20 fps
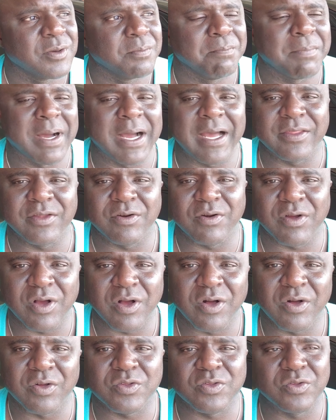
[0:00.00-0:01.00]
by their
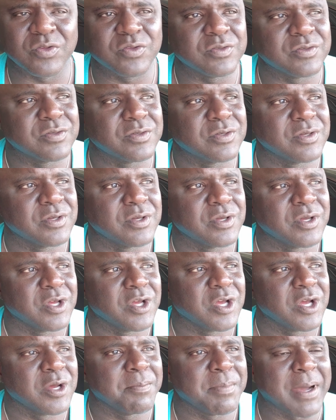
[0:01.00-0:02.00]
uncle,
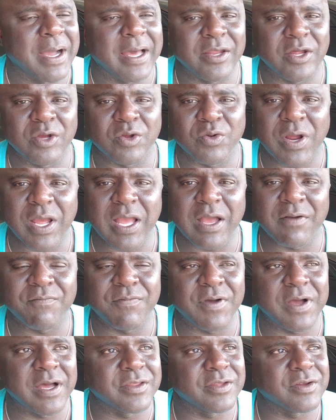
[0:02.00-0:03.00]
by their
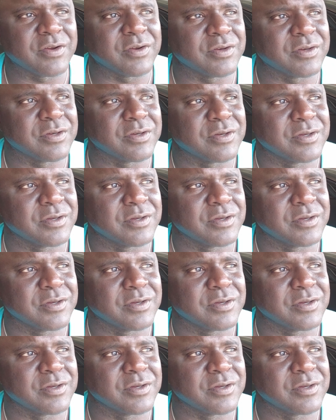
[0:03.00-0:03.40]
grandfather